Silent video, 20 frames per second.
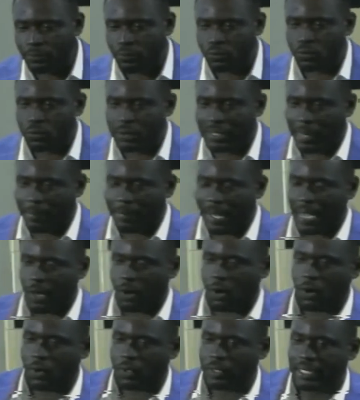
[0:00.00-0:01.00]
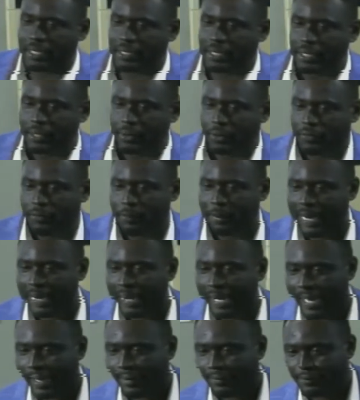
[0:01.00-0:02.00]
to Tema all the day of my
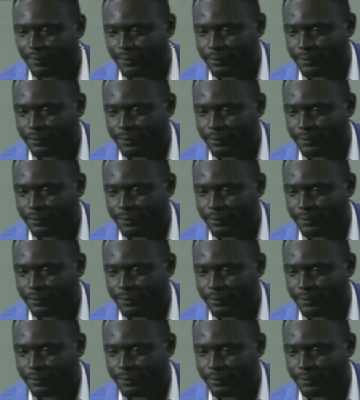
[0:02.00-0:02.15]
life.